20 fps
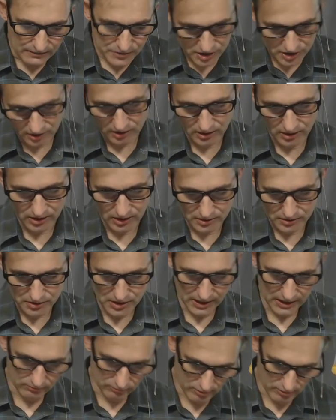
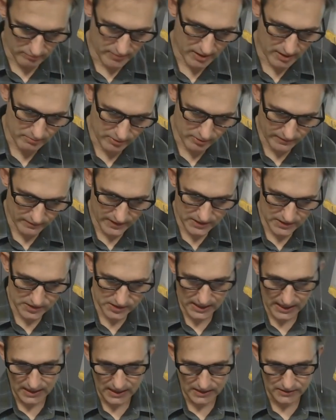sons, remember these
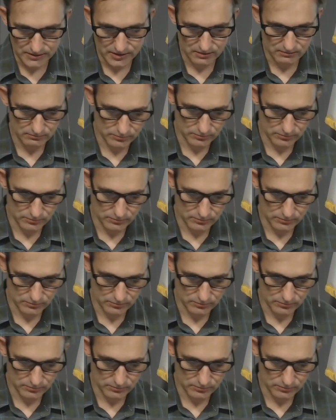guys,